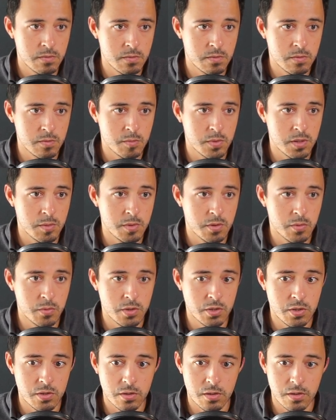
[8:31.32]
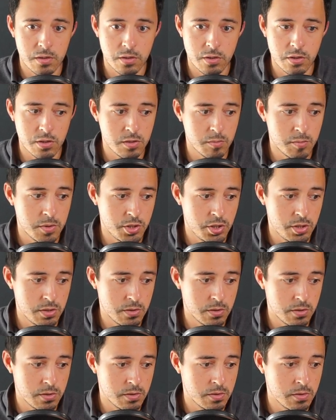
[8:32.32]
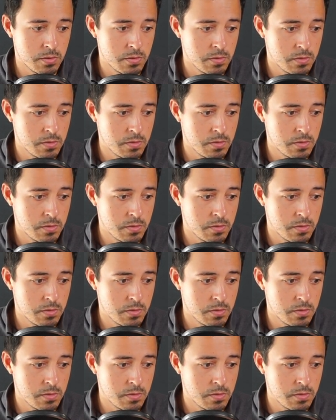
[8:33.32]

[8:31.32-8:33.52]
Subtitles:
Maybe restart just to be sure.